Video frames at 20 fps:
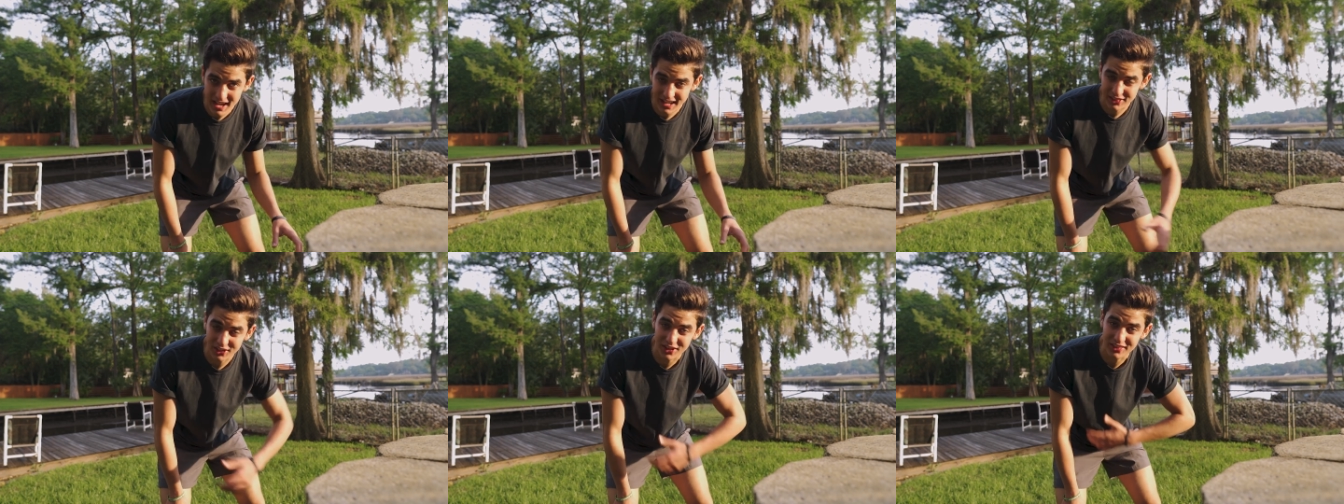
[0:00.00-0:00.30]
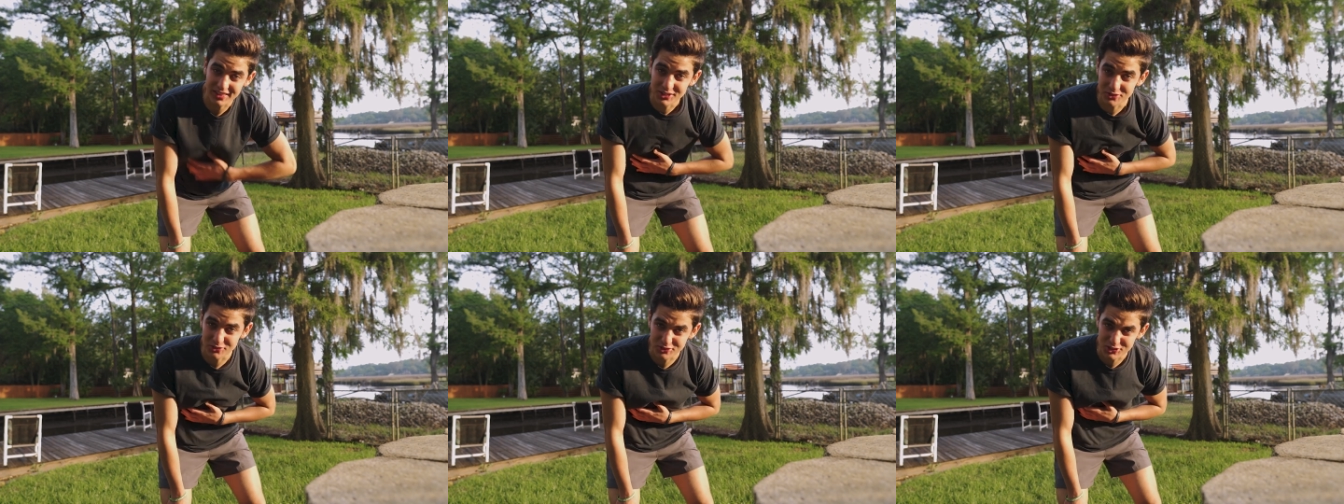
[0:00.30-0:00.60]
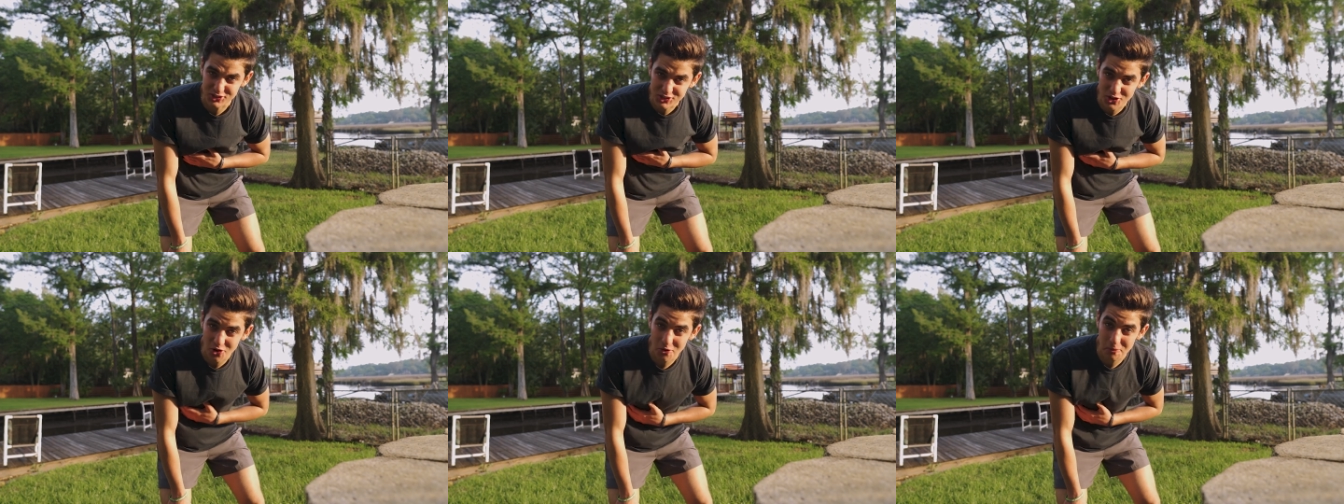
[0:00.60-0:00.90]
I thought this was
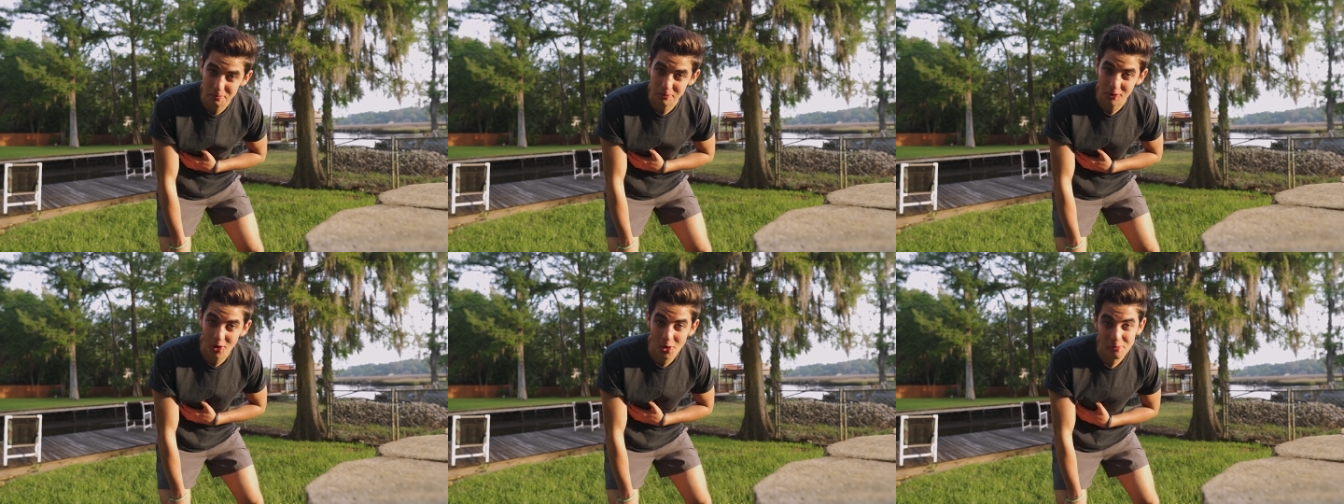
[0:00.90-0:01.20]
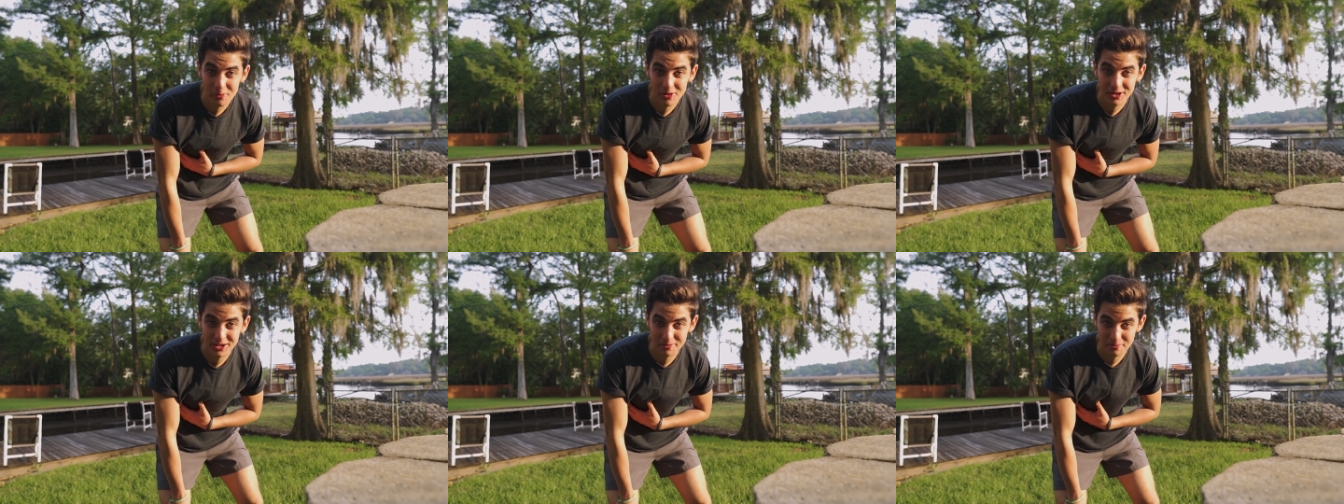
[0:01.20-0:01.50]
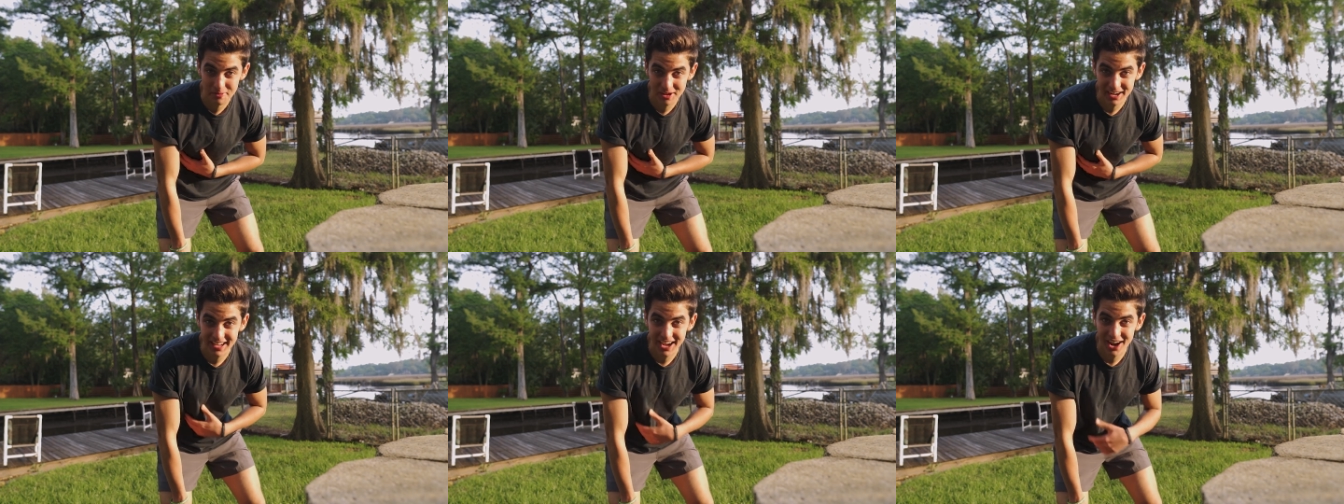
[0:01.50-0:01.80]
so appropriate to
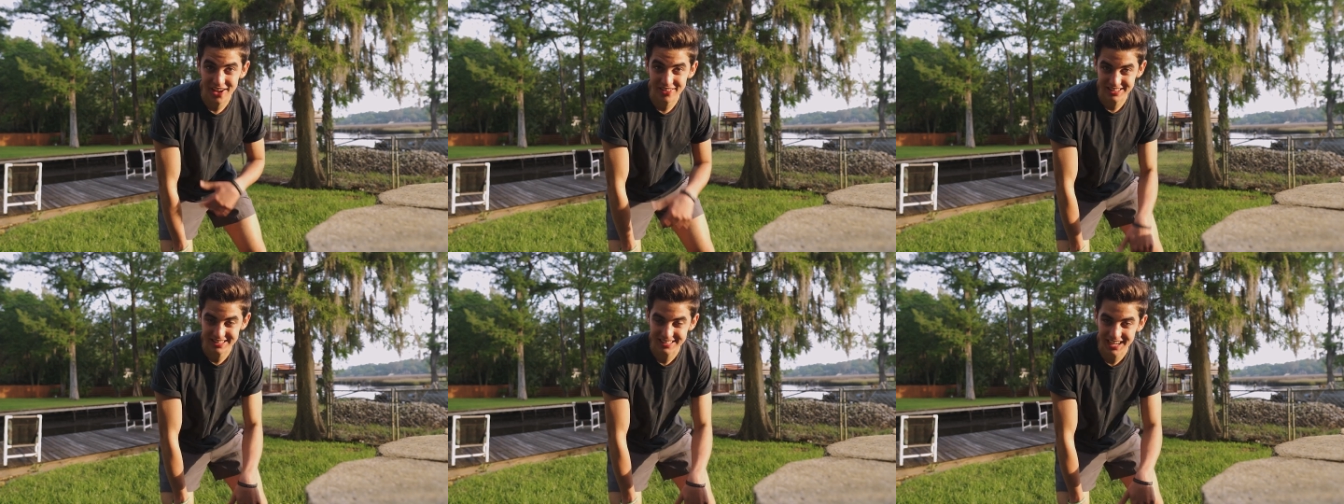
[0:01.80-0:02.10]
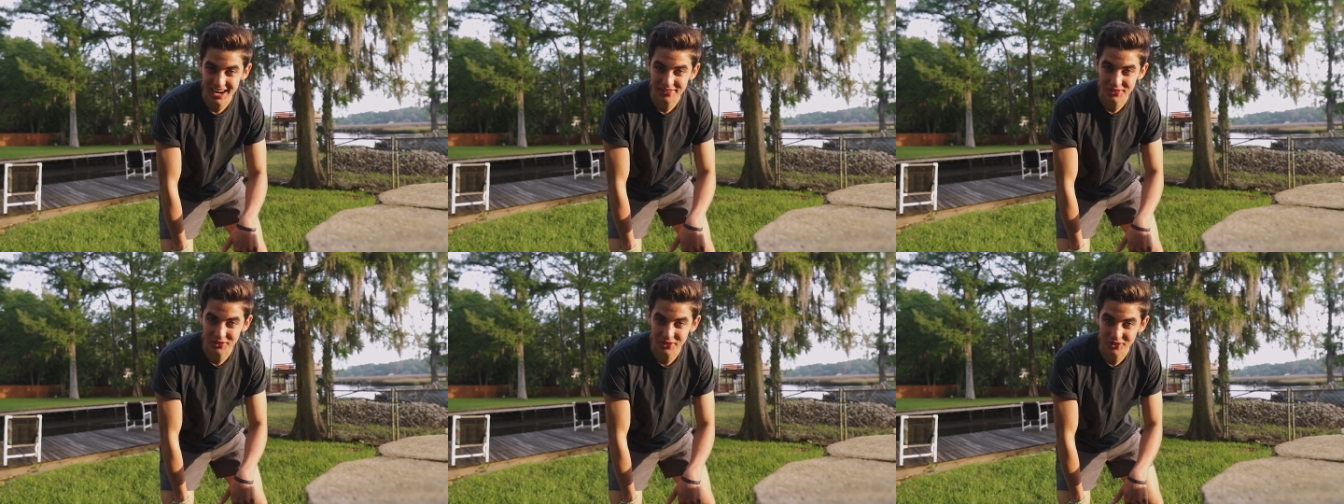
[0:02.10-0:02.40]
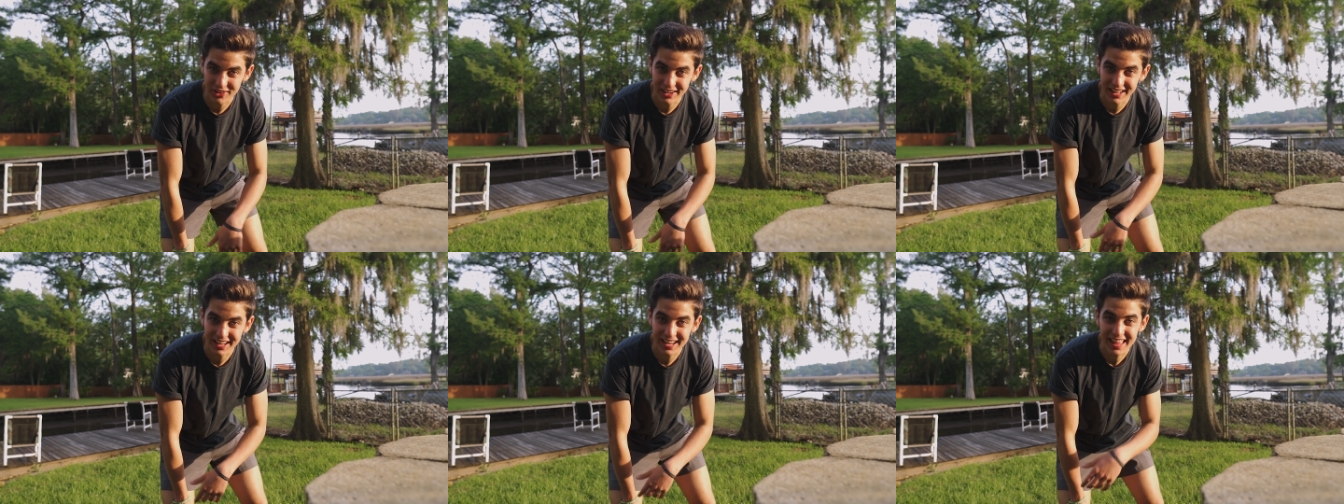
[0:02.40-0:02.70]
break out in the time that
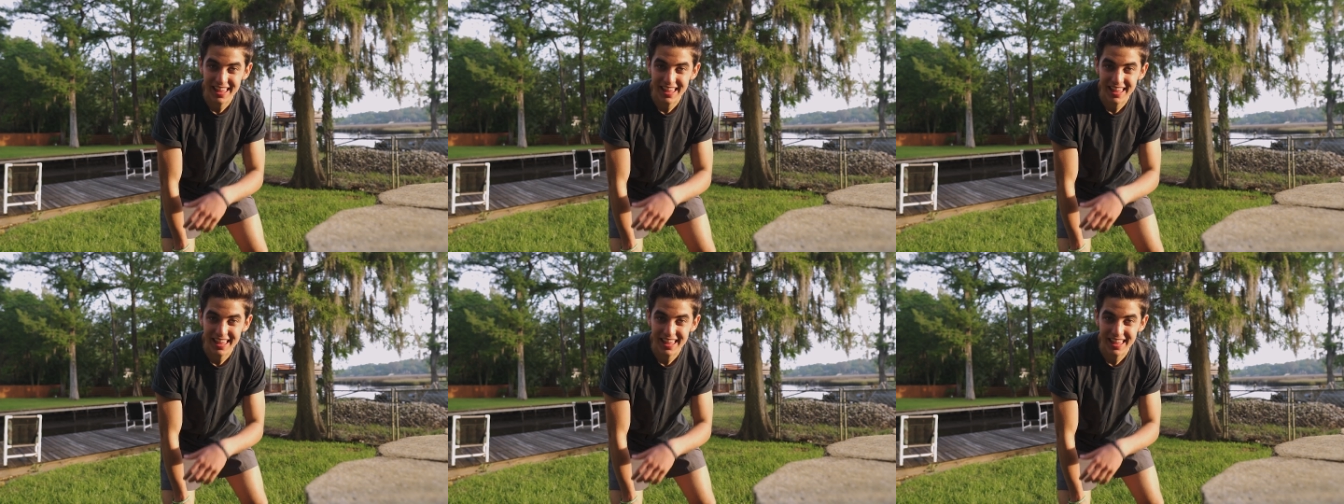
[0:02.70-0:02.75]
we're in.